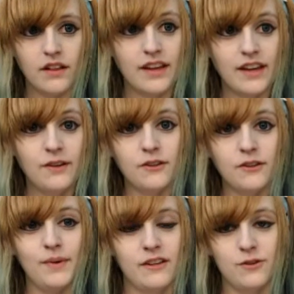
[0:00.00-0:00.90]
Thank you so
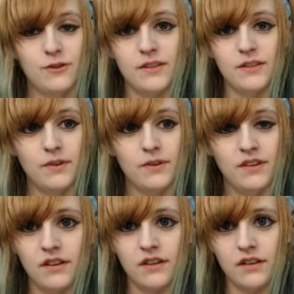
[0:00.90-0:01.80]
much, Asteroid Spoon.
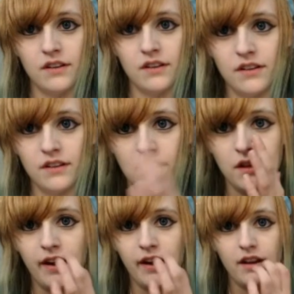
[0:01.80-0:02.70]

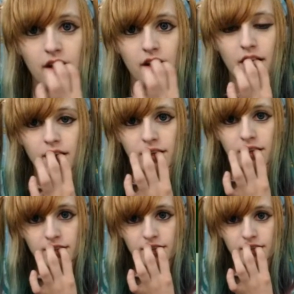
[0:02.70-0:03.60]
Alright,
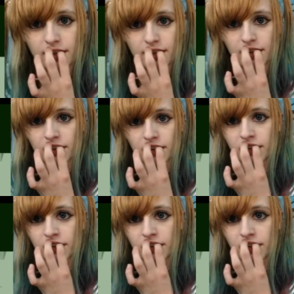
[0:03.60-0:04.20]
um, let's see here.